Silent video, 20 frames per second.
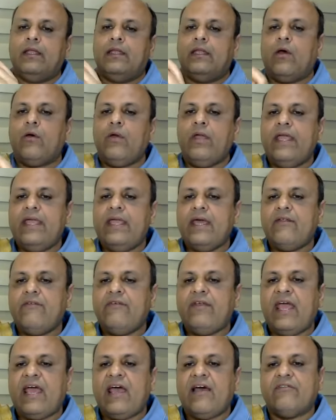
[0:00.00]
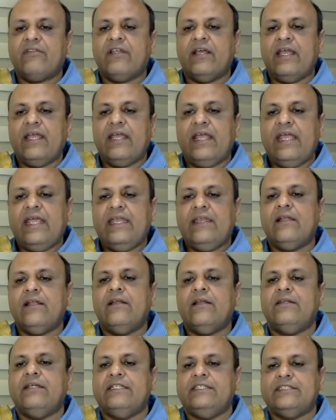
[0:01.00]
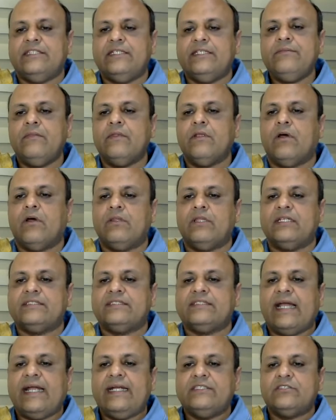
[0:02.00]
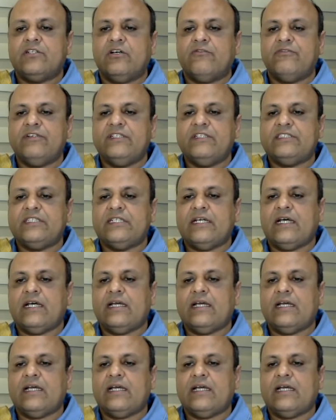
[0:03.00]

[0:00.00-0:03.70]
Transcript: Now here we have the anal region, on the sides of which